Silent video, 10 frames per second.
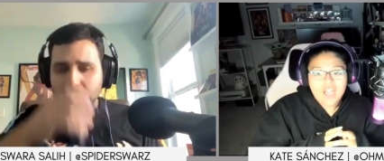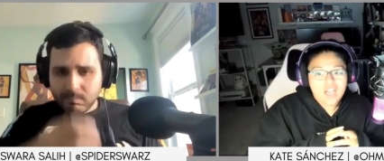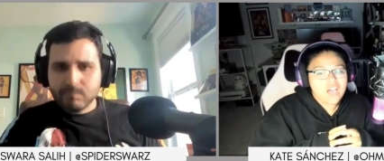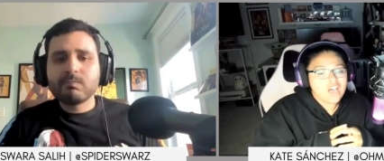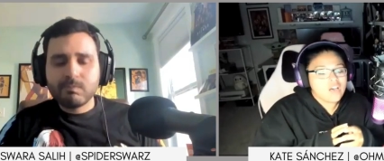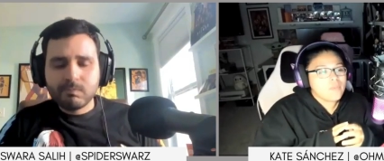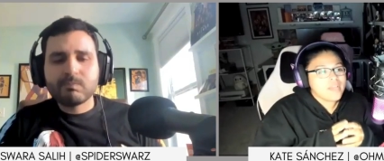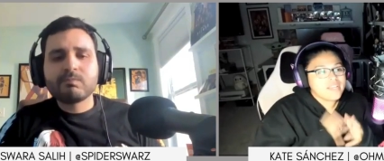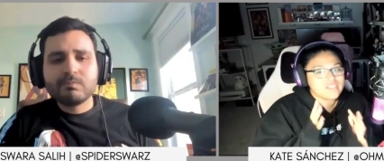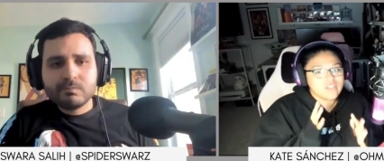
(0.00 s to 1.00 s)
Speaker 1: Um,
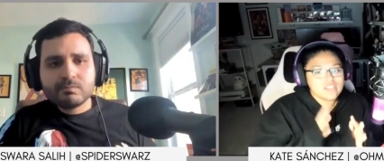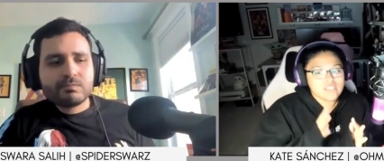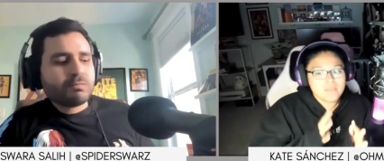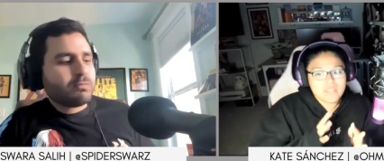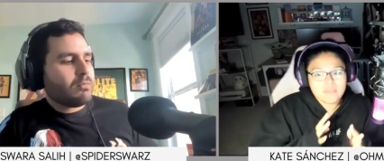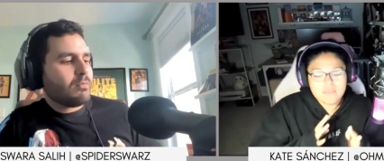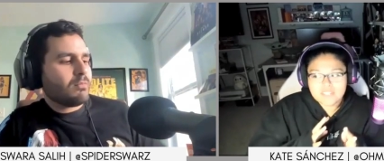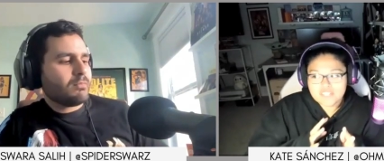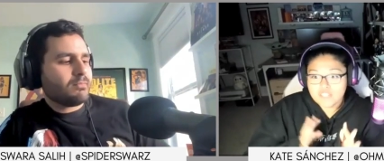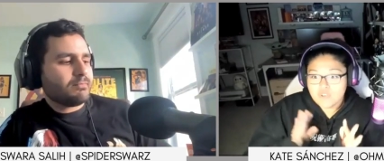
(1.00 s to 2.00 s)
I saw somebody
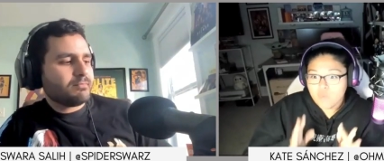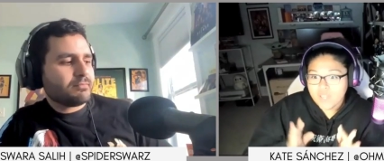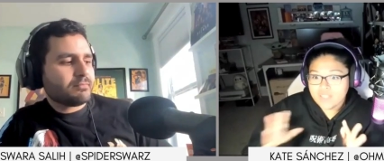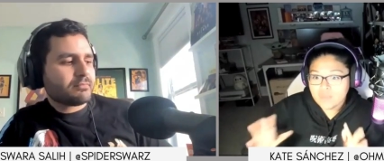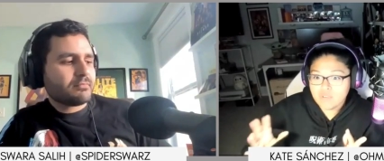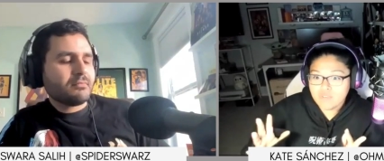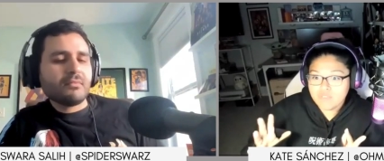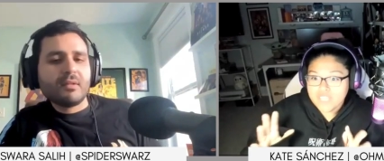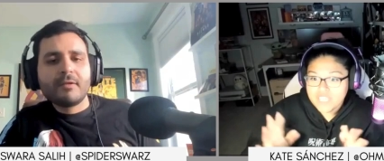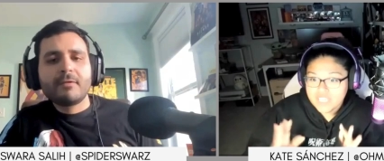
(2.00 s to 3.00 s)
mention that when the
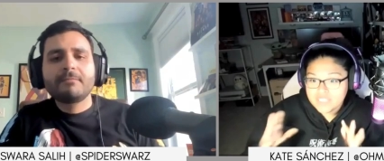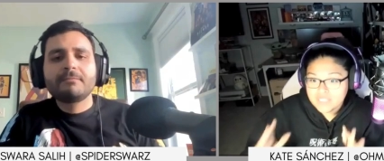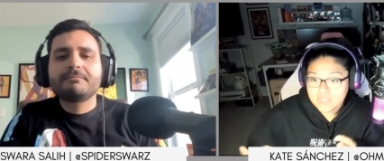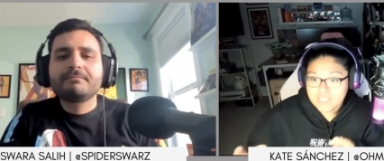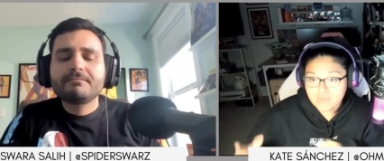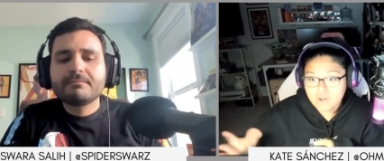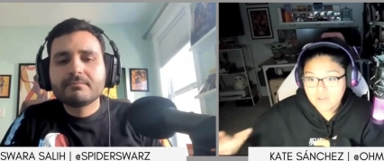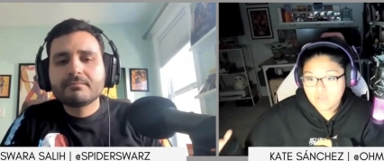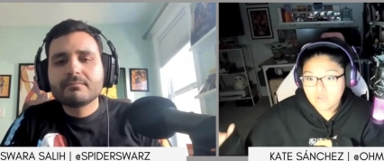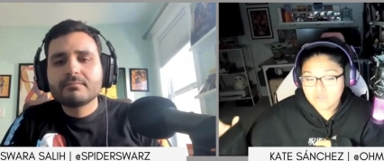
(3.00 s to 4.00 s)
movie is Miss
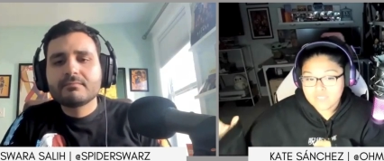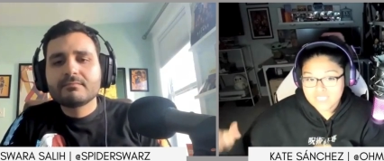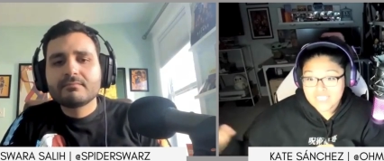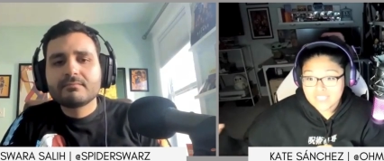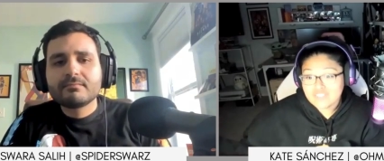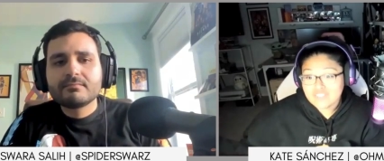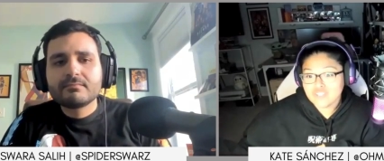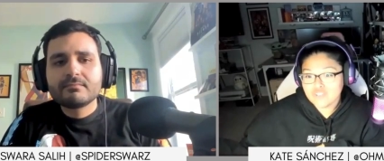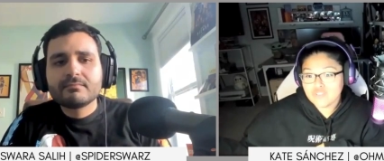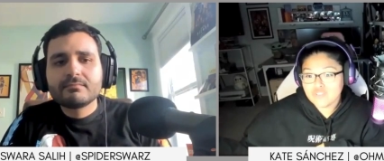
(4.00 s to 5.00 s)
Marvel season
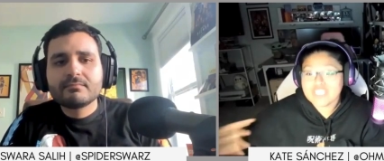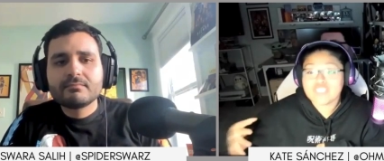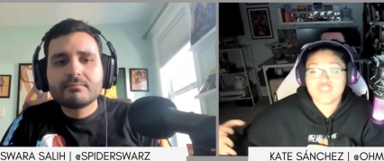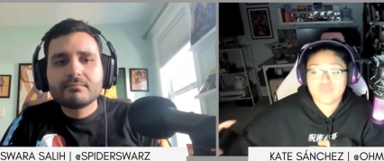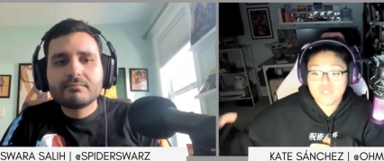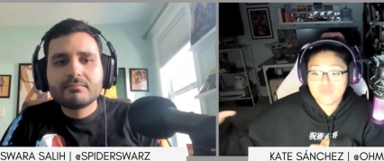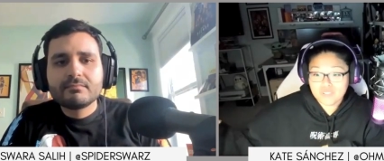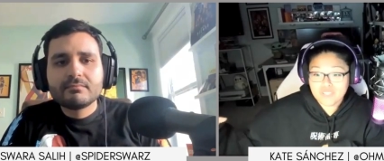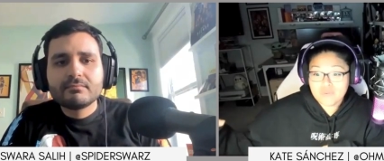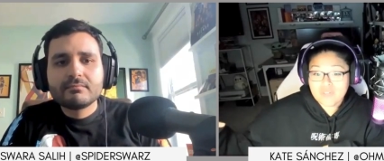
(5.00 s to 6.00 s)
two, it's doing
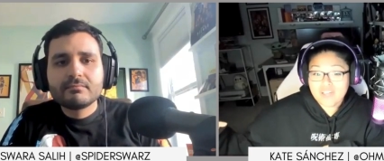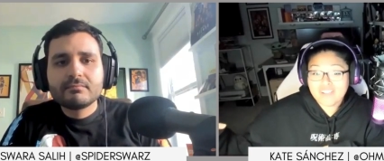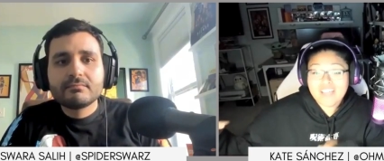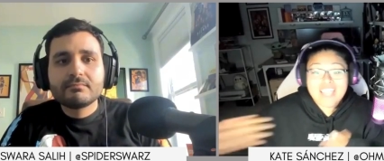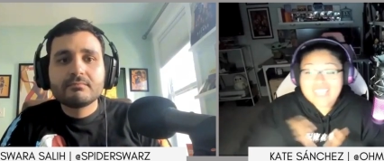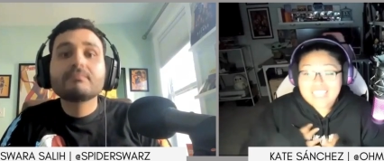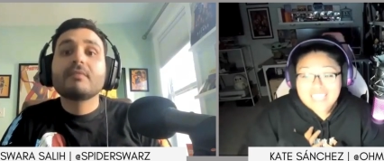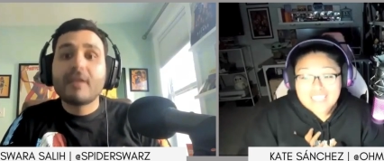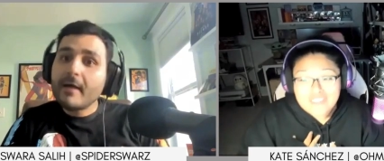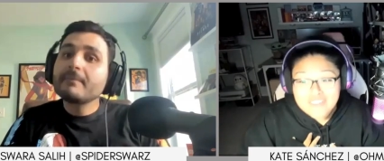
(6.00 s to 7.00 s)
really well. And
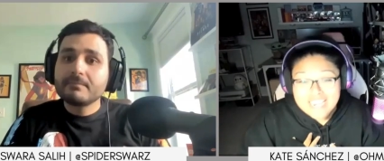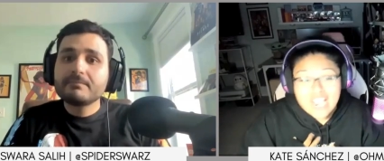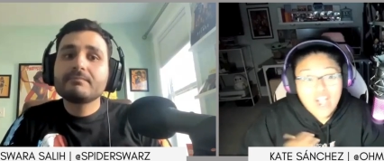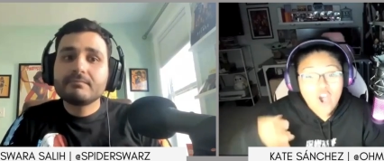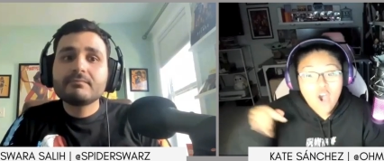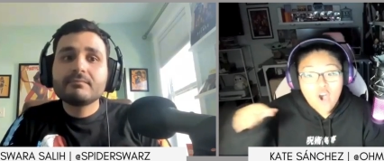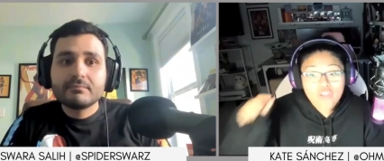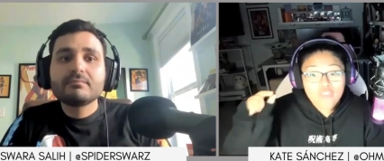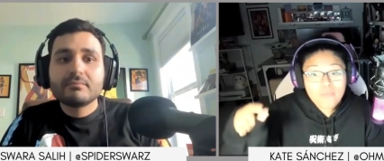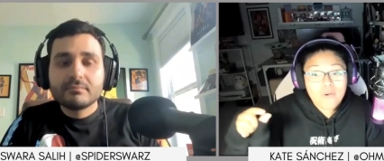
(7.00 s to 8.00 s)
I agree.
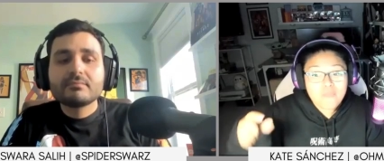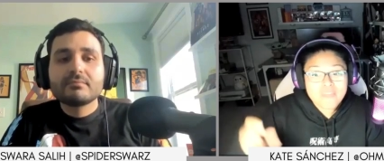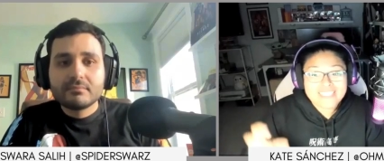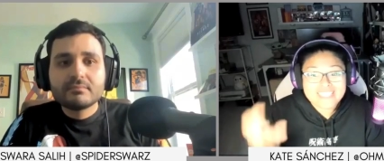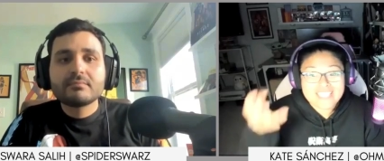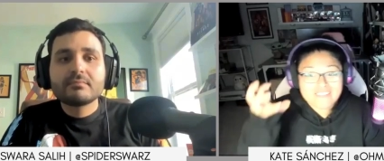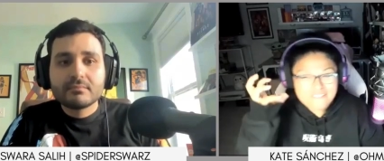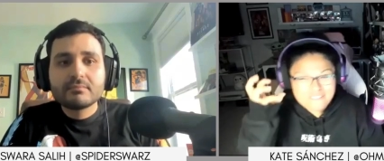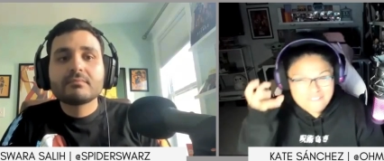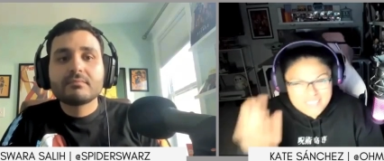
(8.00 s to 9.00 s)
All the moments that
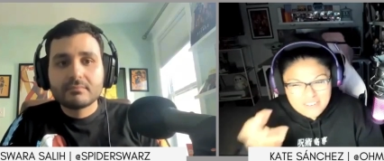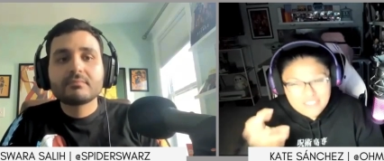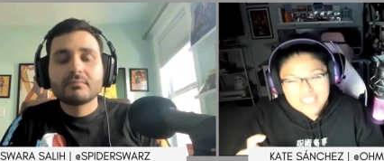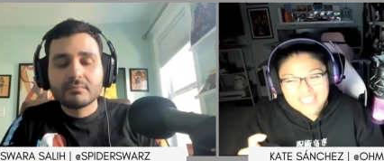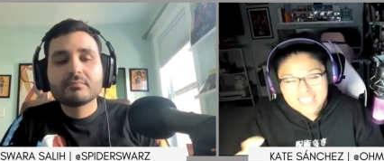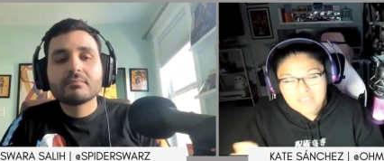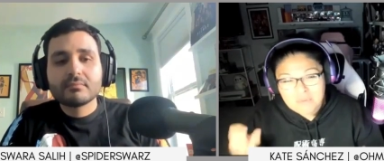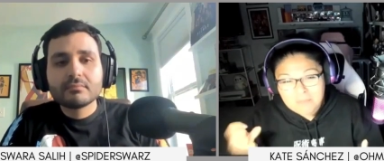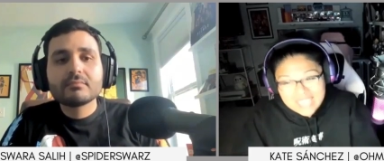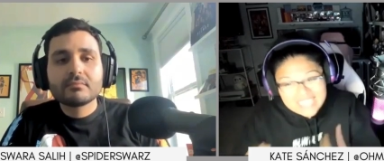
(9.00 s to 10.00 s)
feel like they
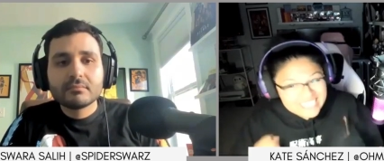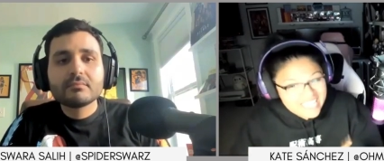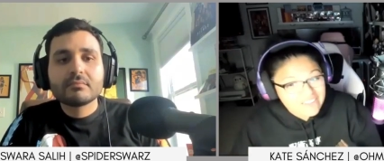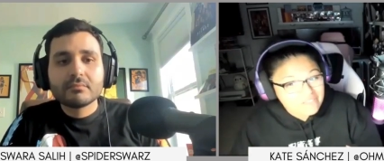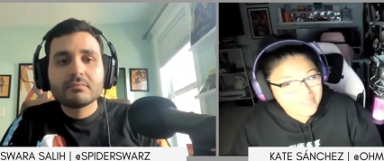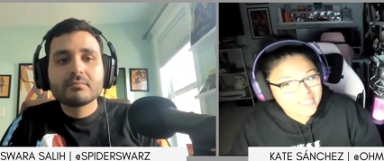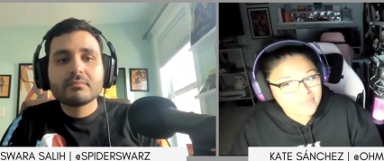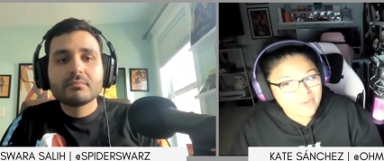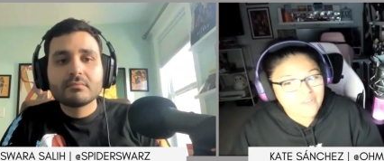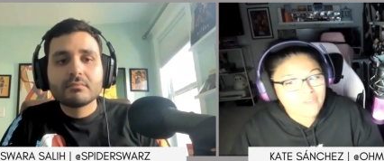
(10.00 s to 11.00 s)
were picked out of Miss
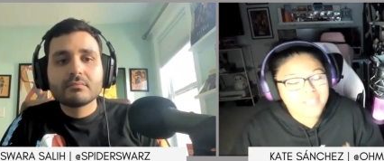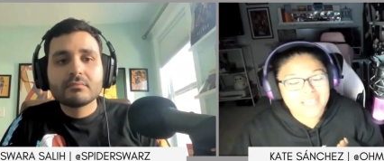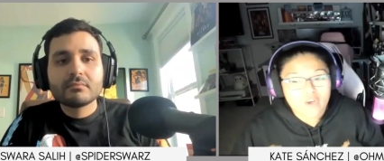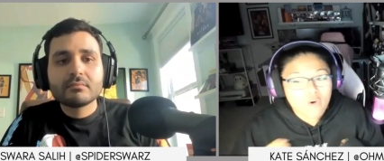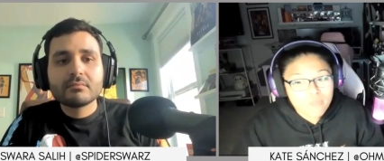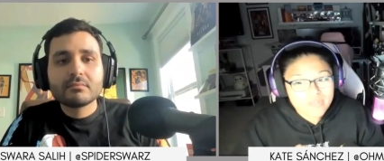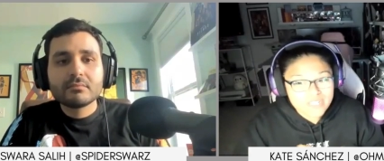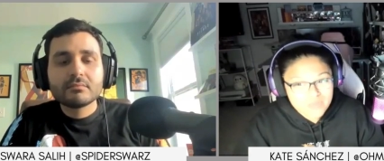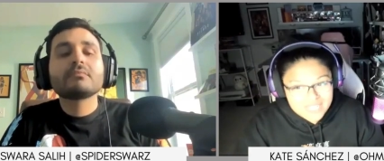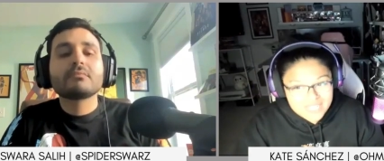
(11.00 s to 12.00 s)
Marvel, like it
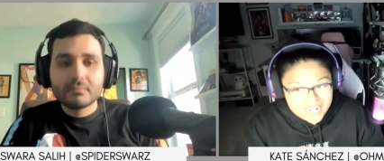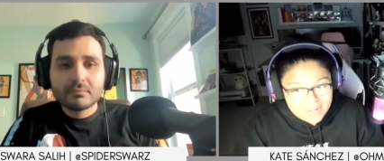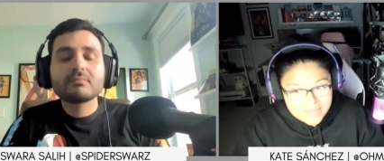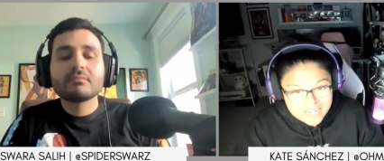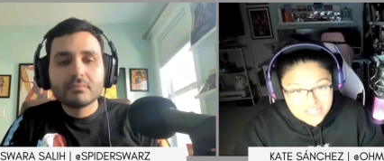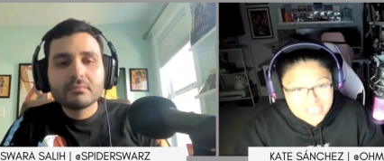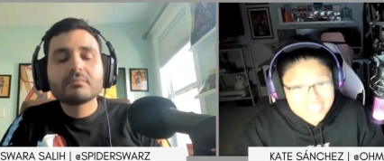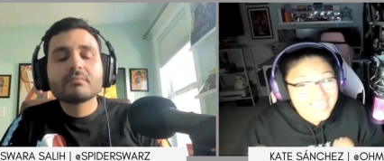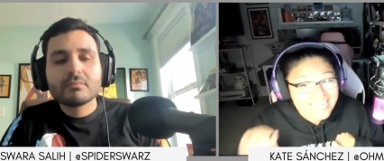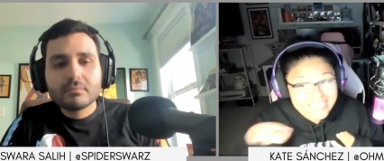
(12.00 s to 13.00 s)
opens with an animation
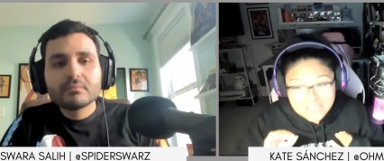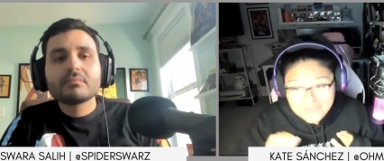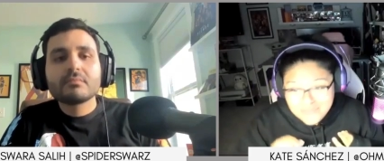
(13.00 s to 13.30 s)
and it's